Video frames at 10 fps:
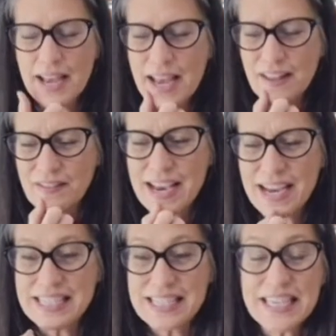and the
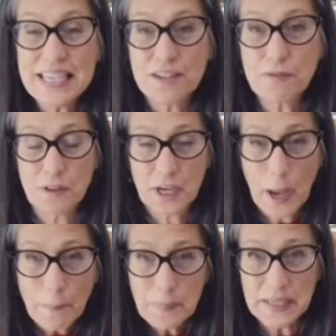idea for the
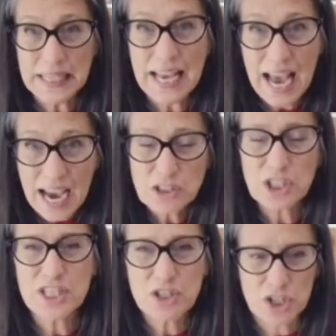company
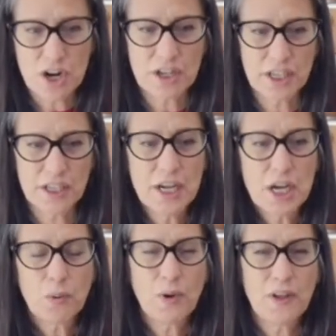actually started
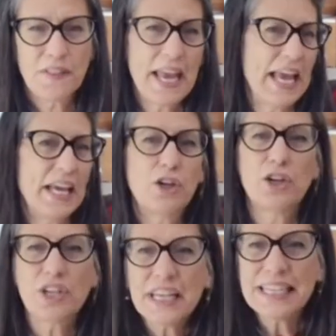with a
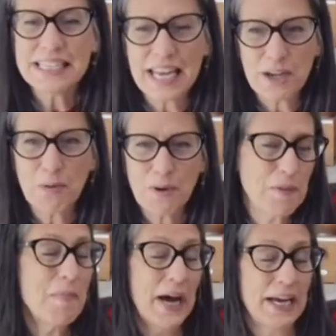cooking date with
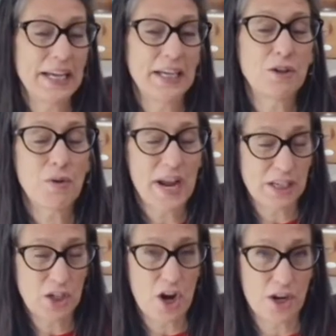my
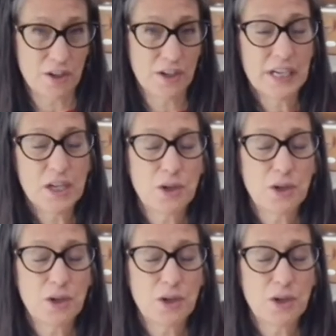granddaughter,